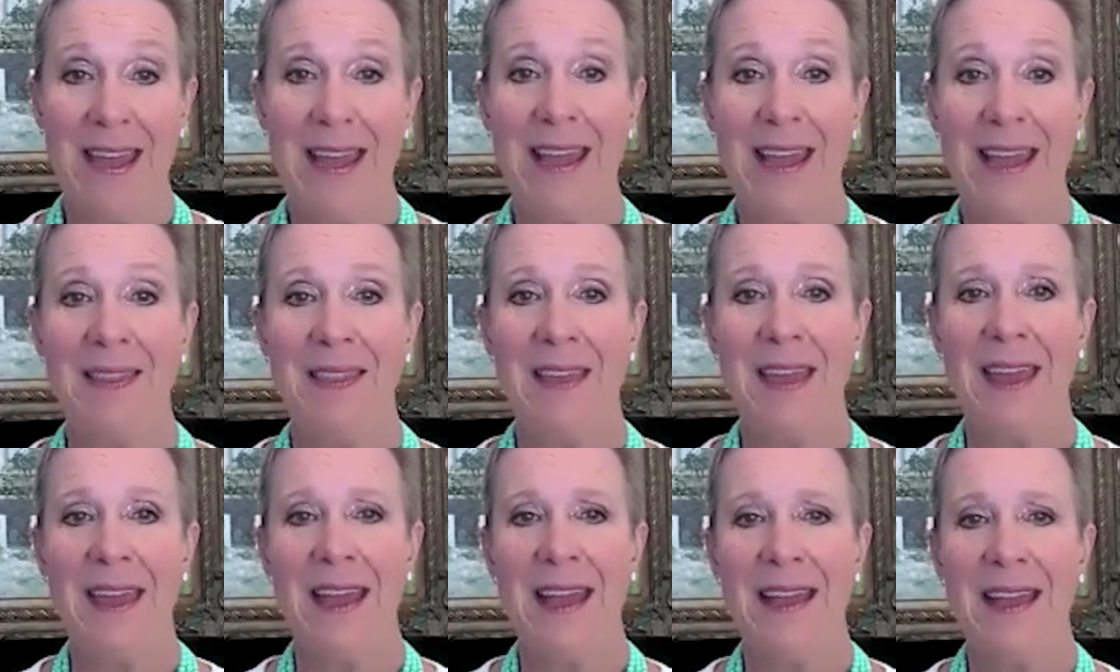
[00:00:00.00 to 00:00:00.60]
and
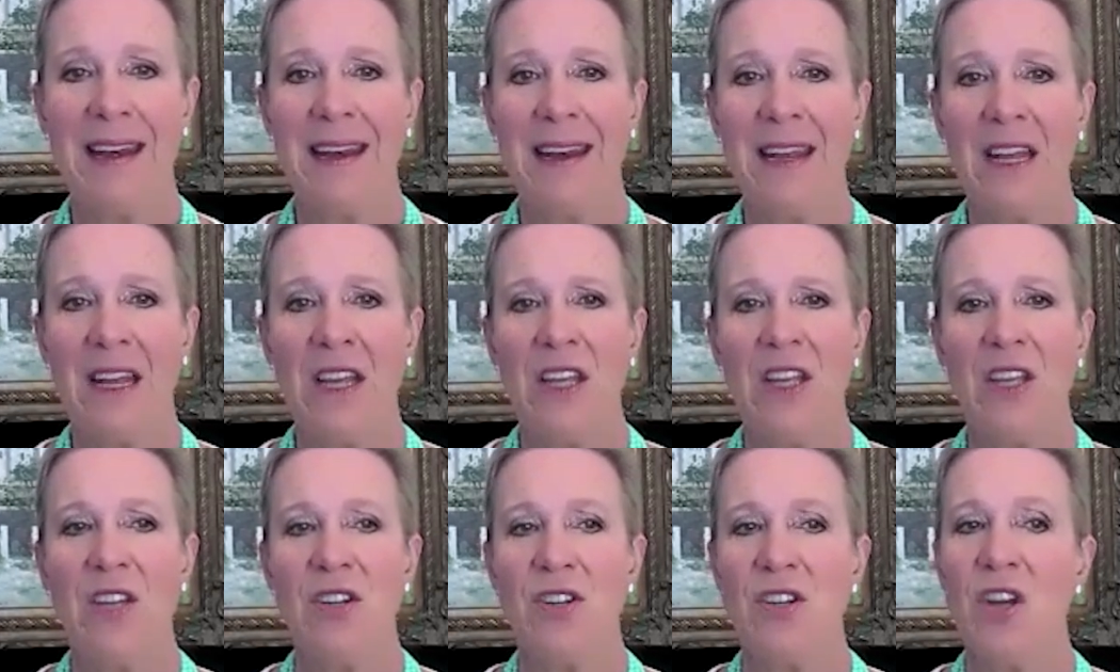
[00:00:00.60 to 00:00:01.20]
that
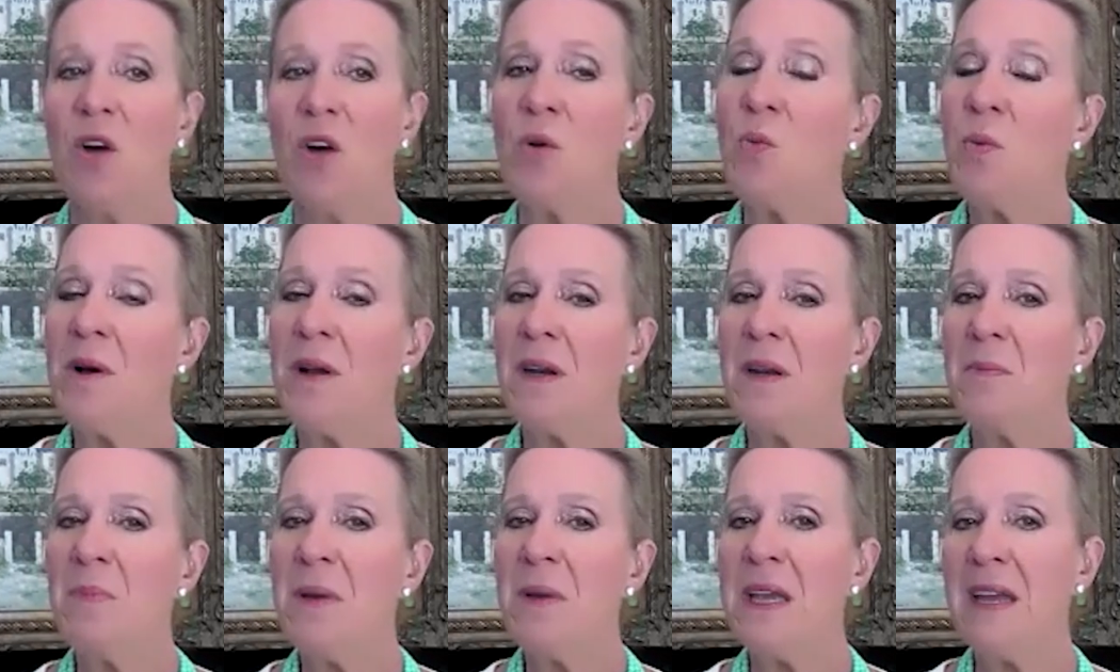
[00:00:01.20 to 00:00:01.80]
you don't
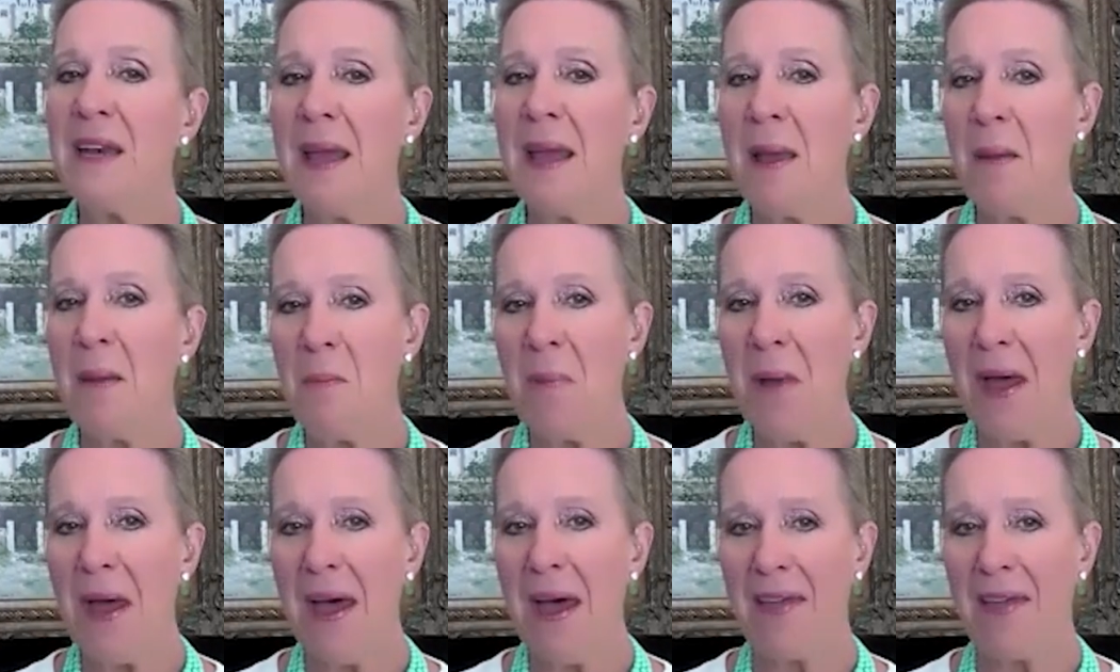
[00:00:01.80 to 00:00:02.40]
want to be an
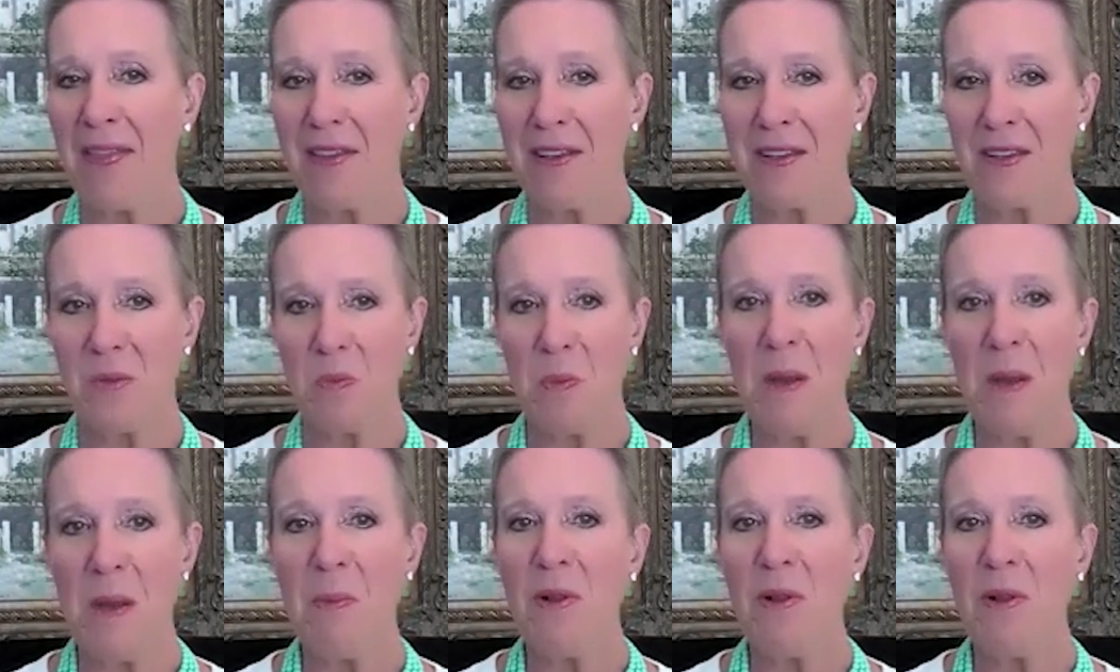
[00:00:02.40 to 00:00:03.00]
empath because
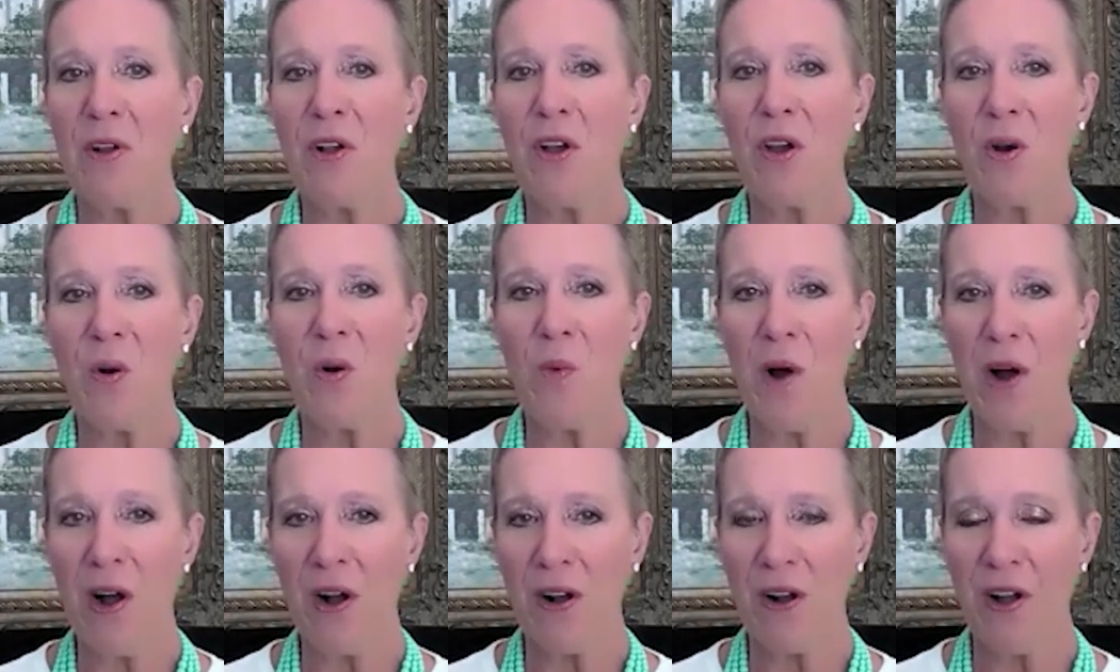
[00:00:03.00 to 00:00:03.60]
people are going to
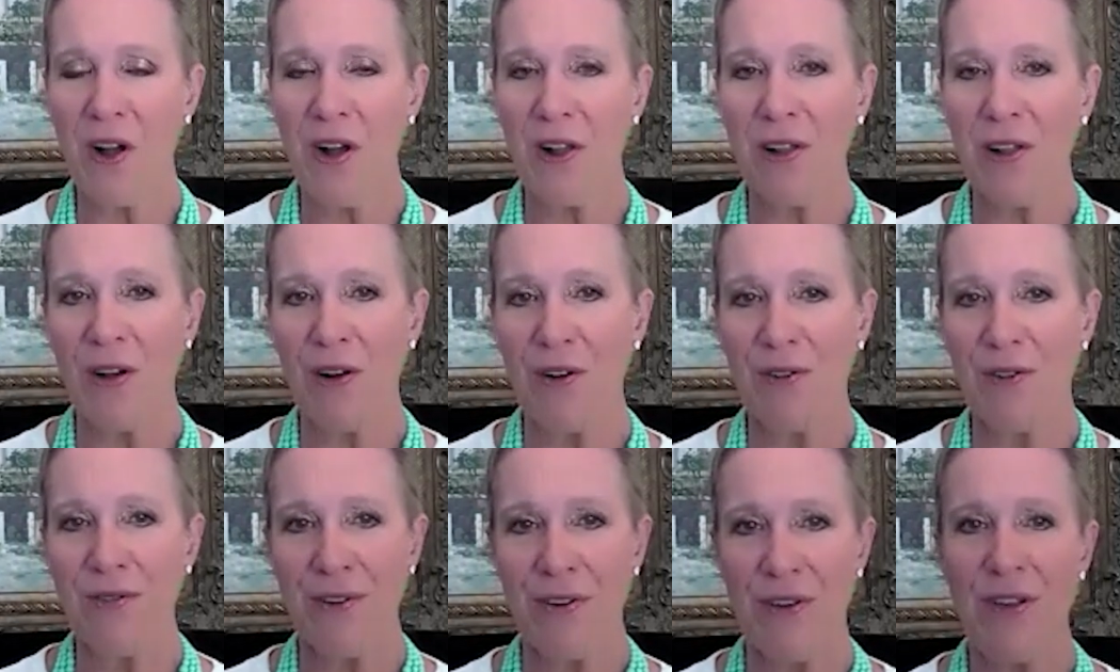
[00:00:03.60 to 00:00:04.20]
walk all
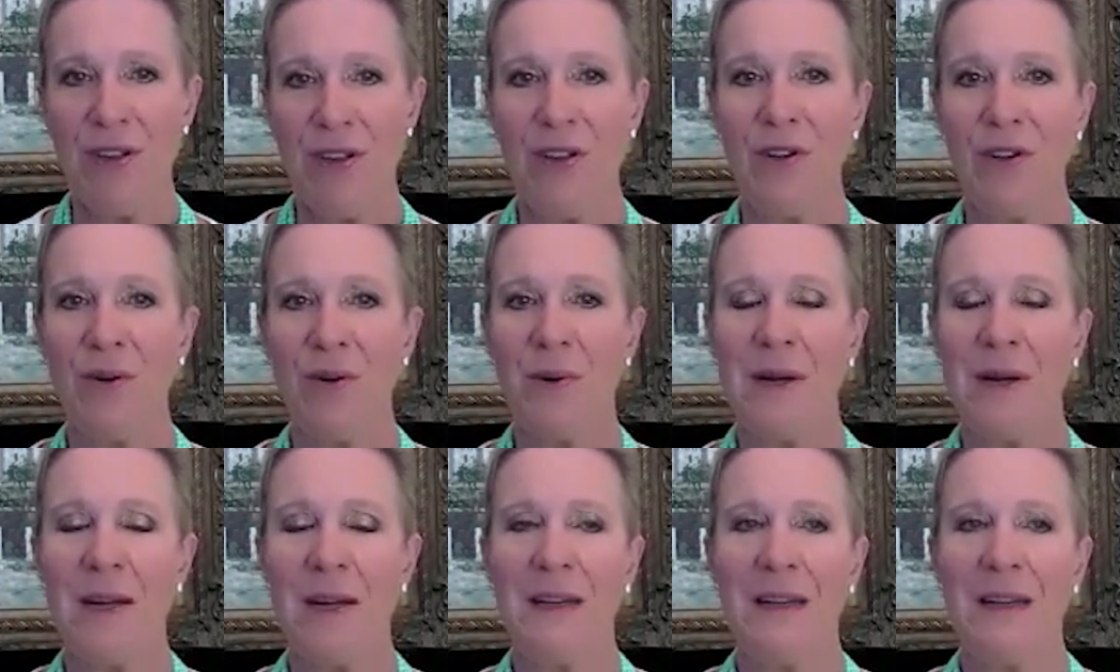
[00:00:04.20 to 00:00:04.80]
over you.